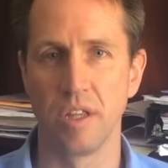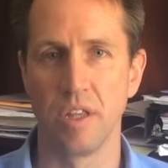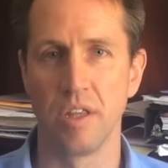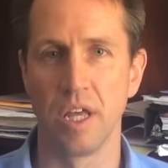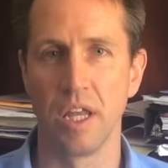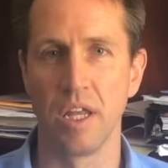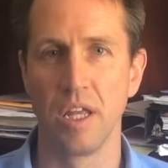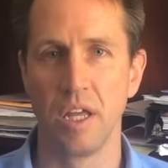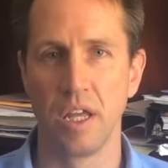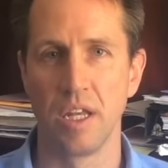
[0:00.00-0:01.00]
then
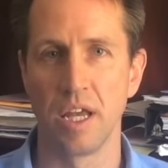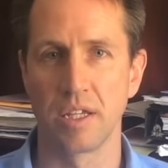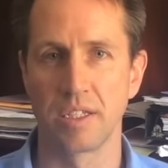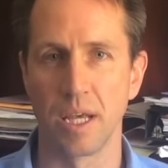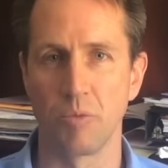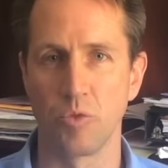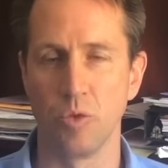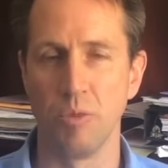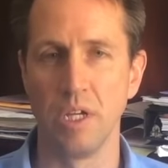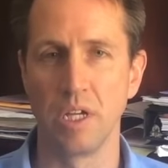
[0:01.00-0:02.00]
next steps would
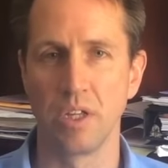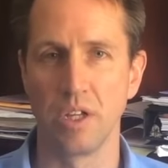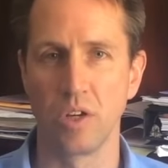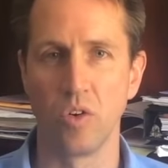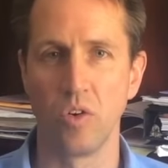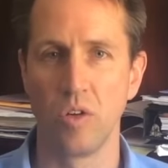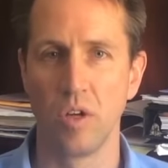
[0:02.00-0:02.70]
be clinical